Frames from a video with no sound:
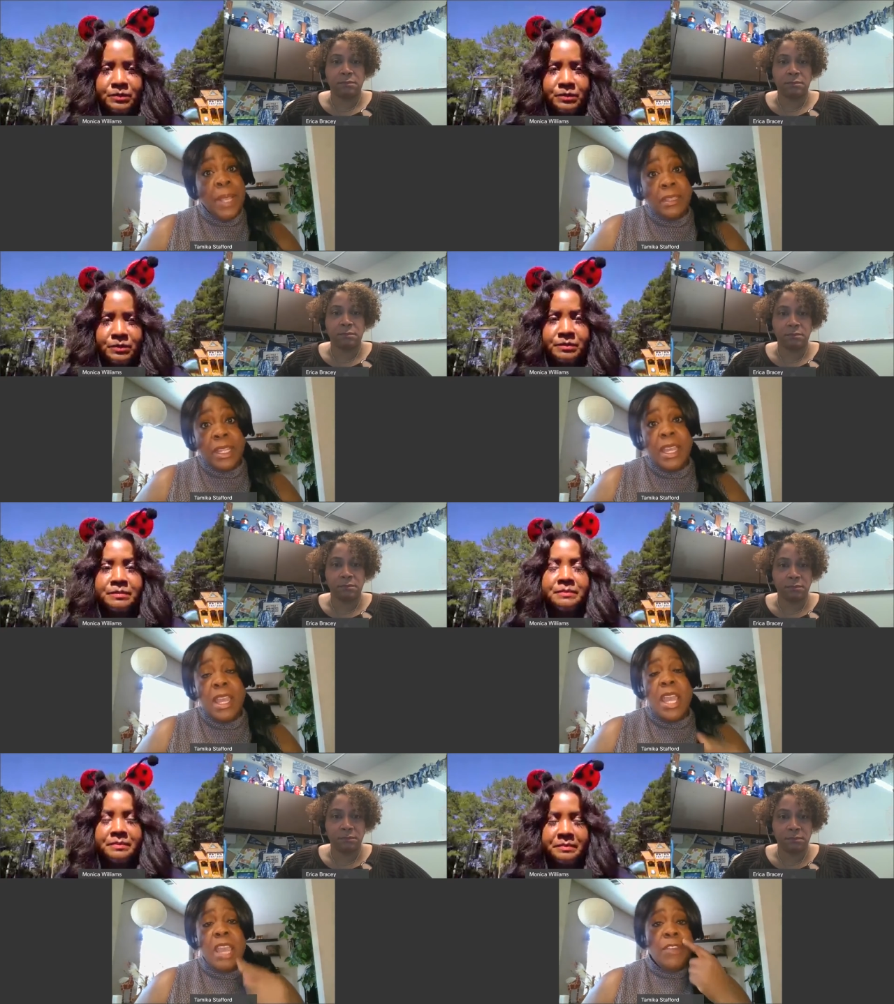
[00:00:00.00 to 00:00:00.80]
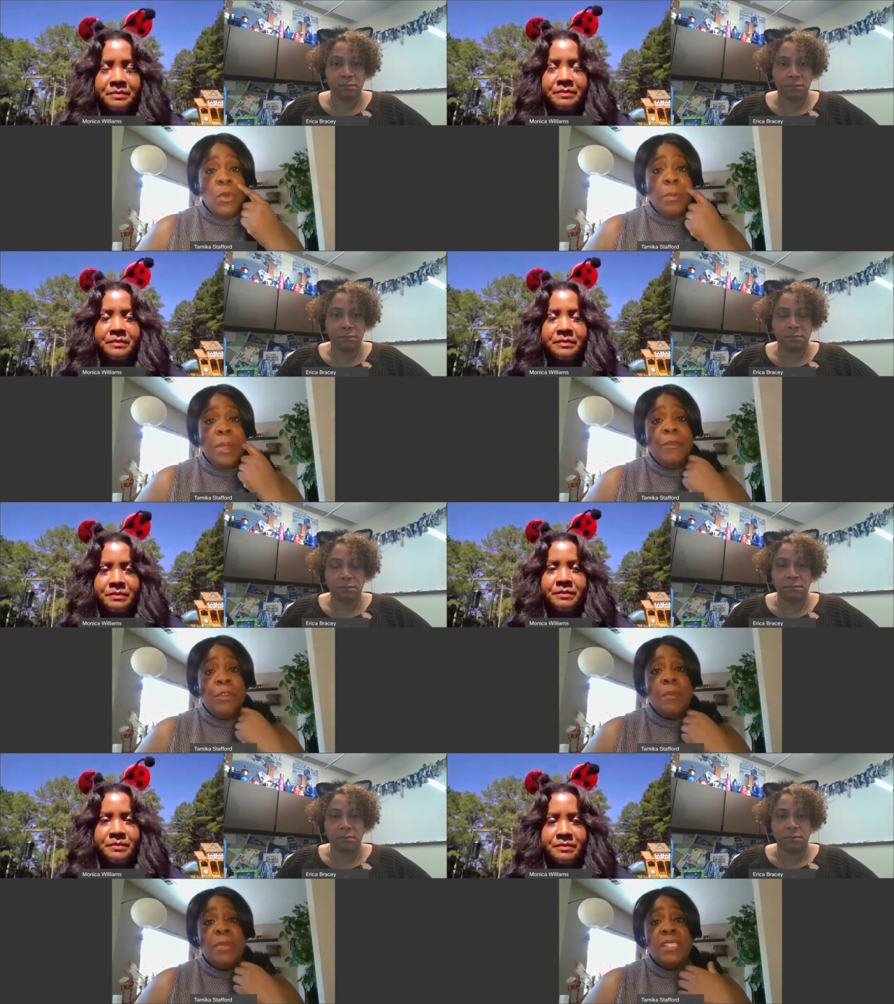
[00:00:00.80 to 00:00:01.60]
Speaker 1: Typically, if you
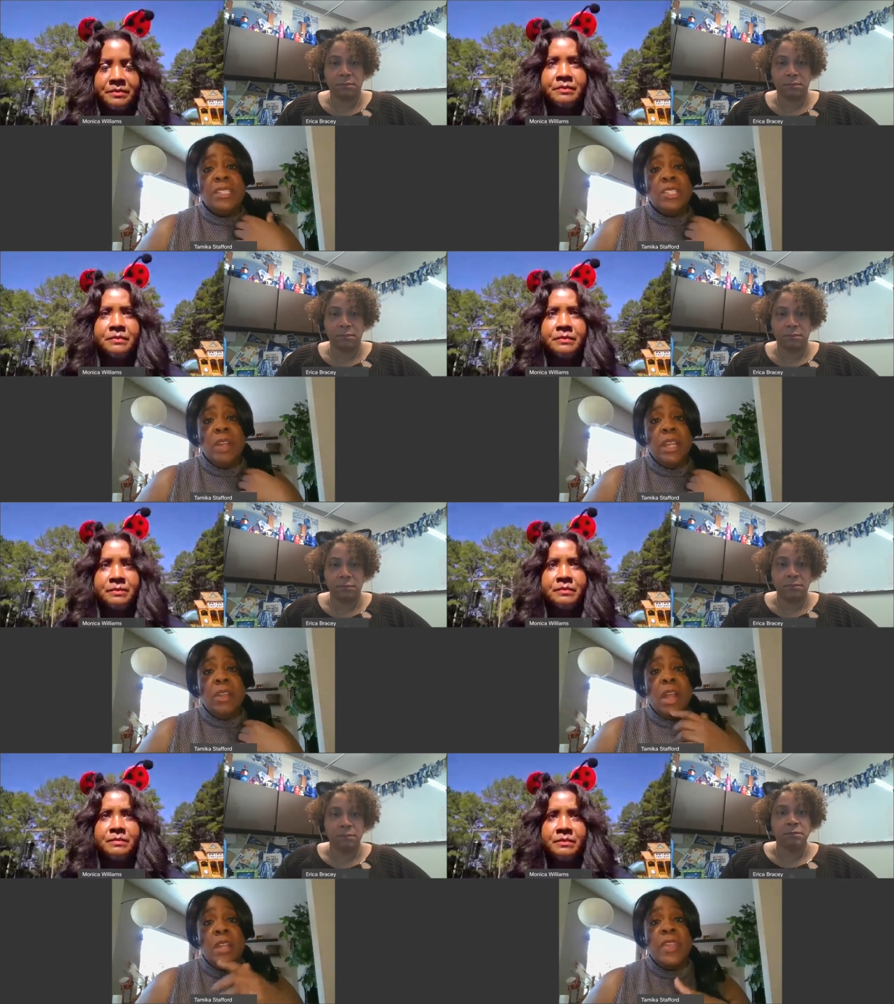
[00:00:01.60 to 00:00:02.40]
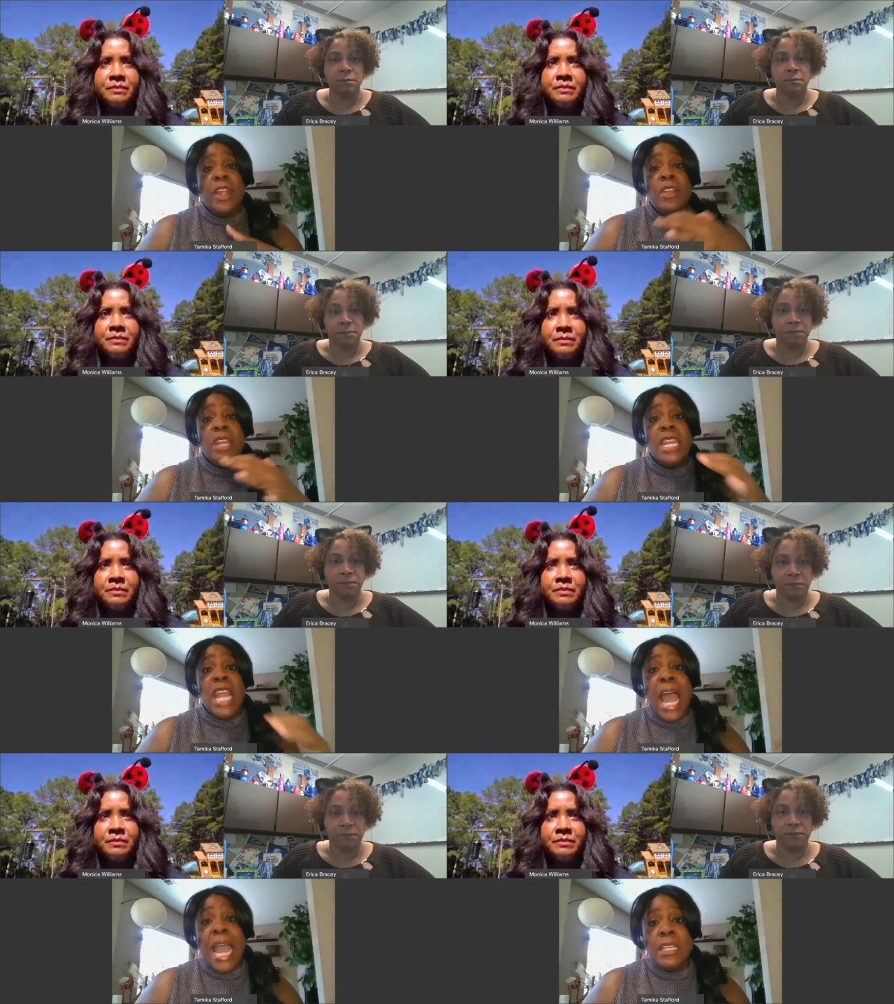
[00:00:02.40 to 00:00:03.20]
apply for a business credit card and they
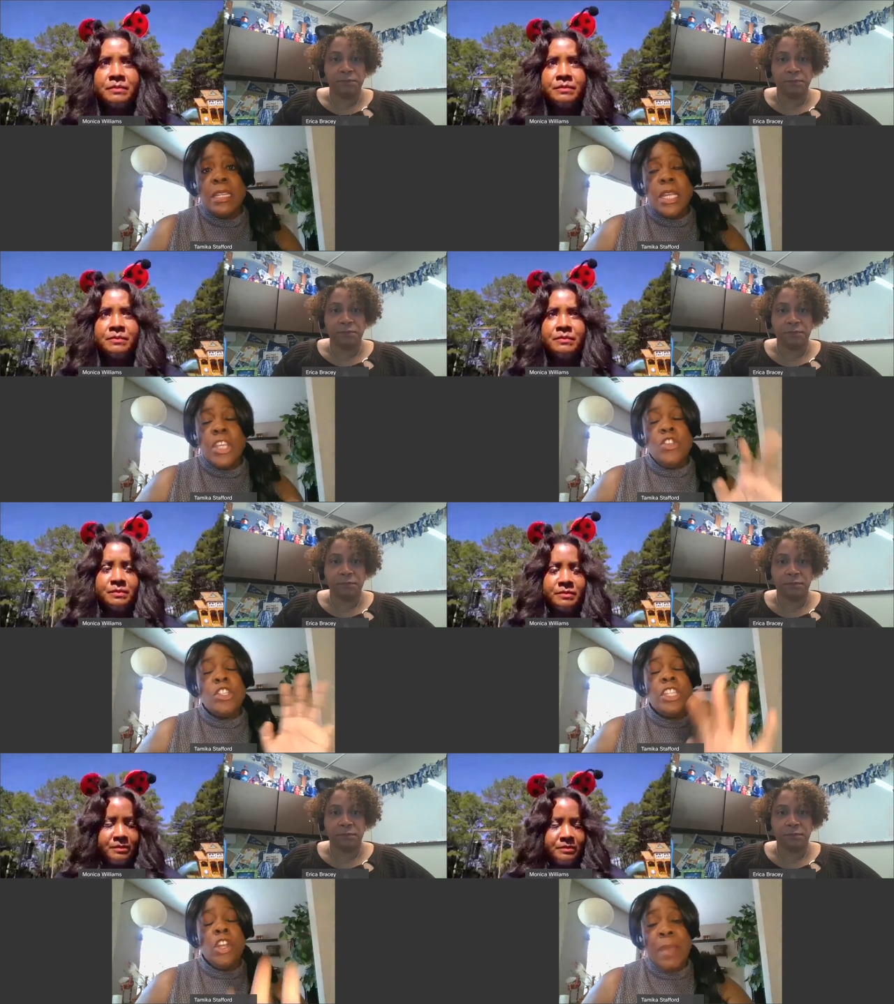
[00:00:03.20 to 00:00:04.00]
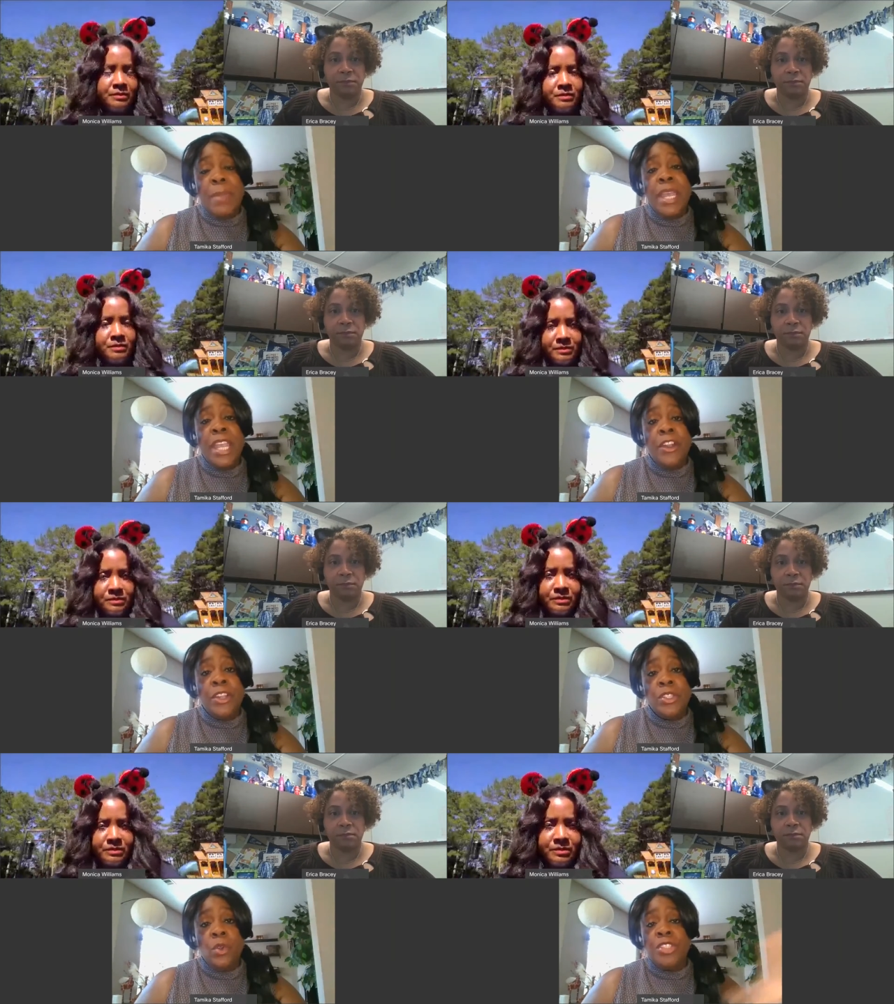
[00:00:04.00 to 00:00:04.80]
are not, you still may be
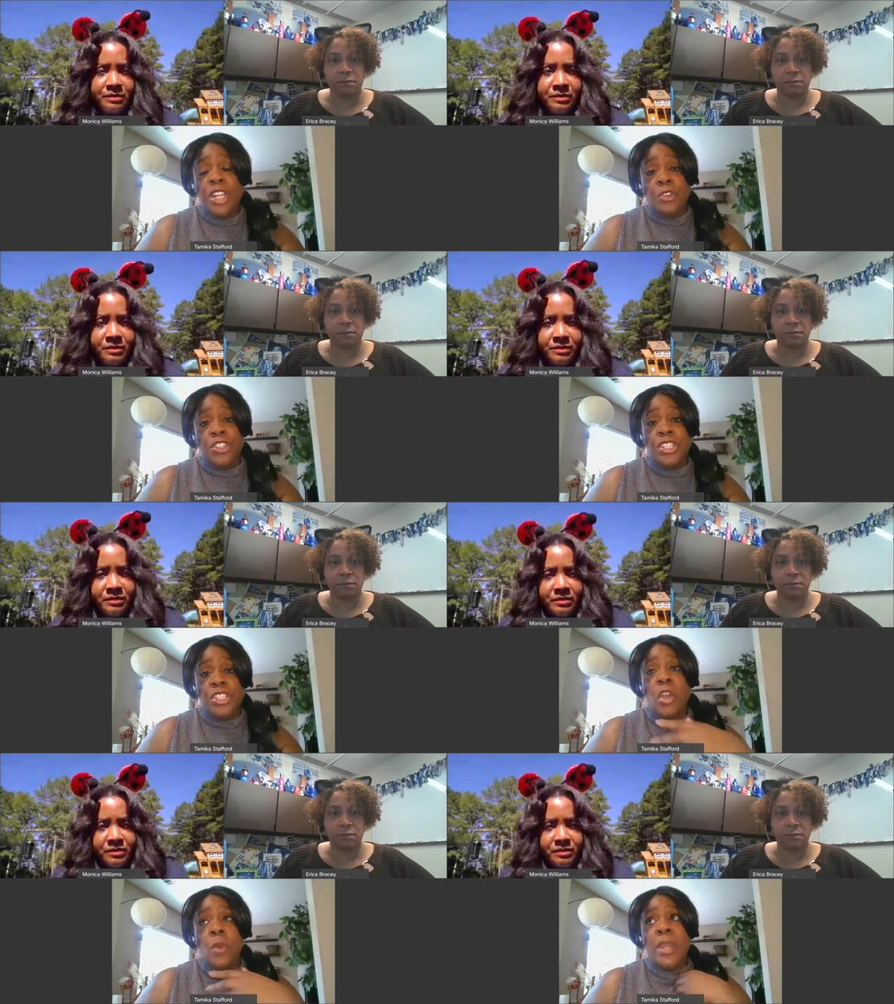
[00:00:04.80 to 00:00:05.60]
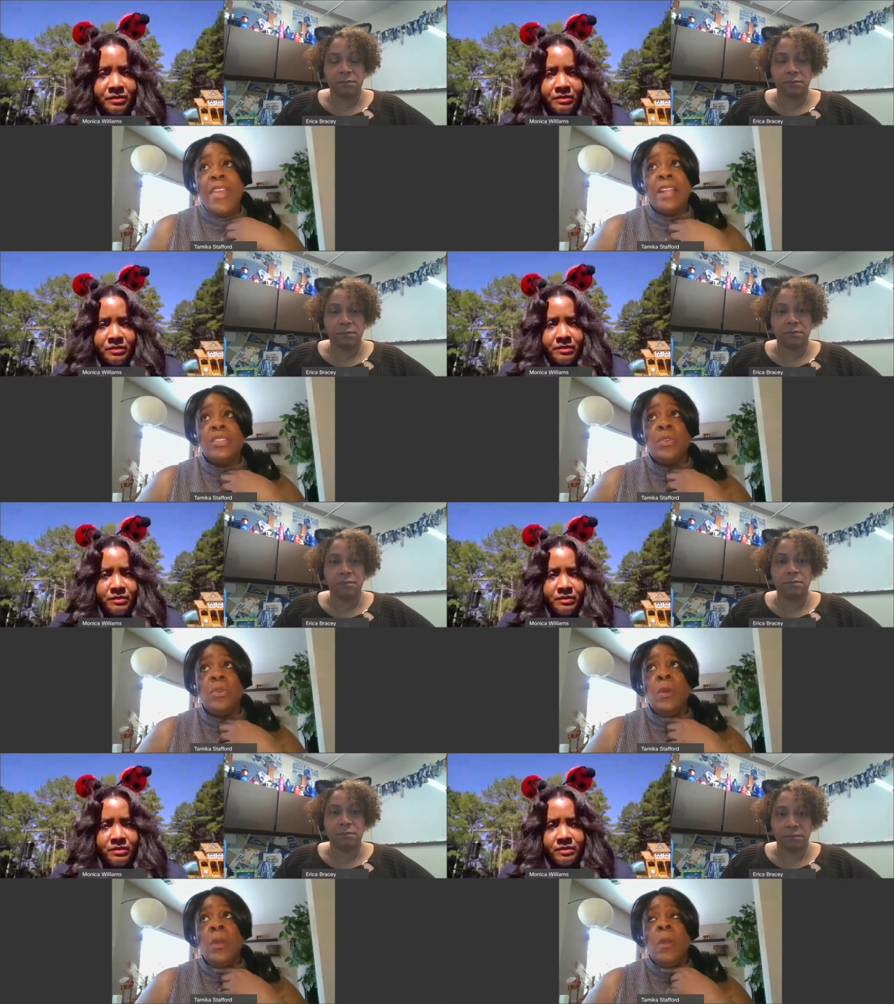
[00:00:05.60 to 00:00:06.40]
a guarantor, which I know she's going to go into
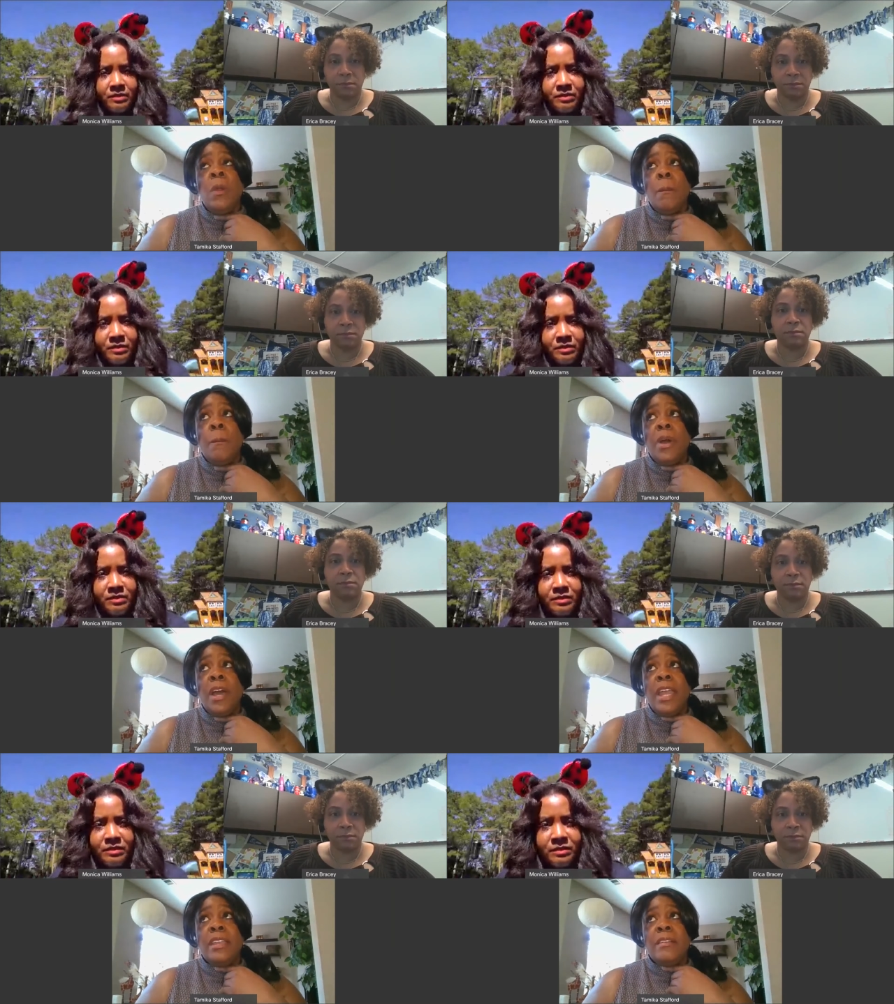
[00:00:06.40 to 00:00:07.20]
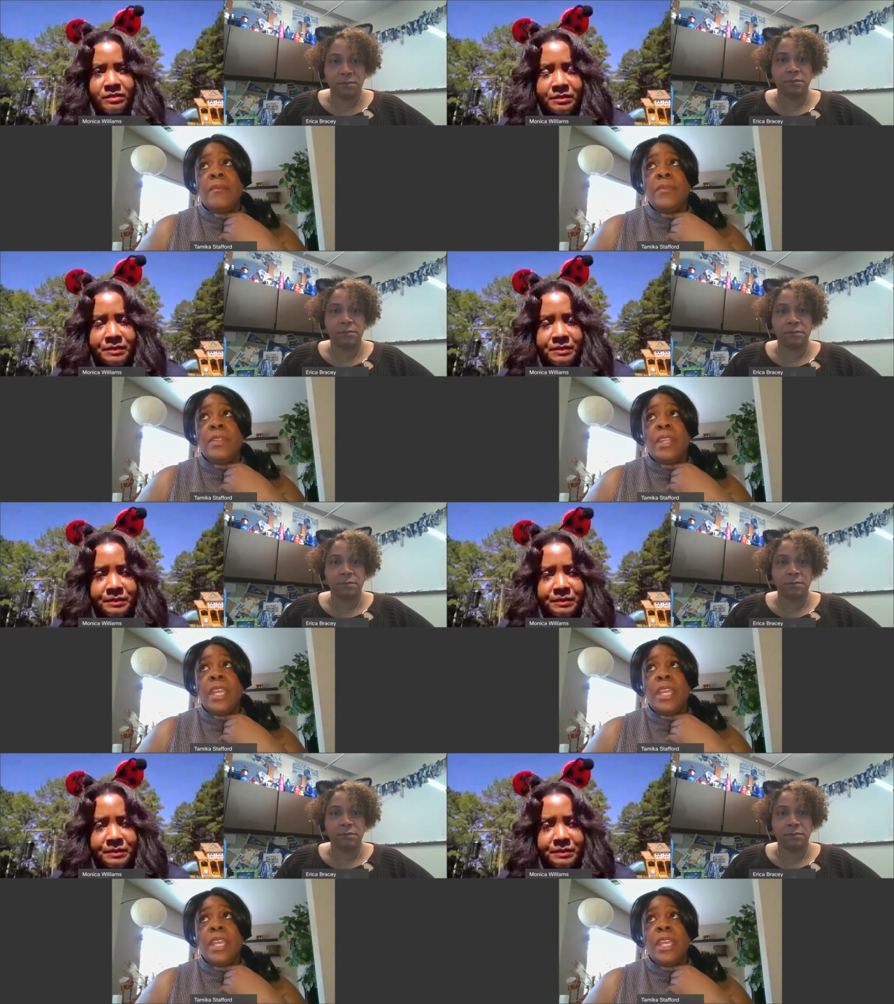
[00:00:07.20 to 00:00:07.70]
that too, but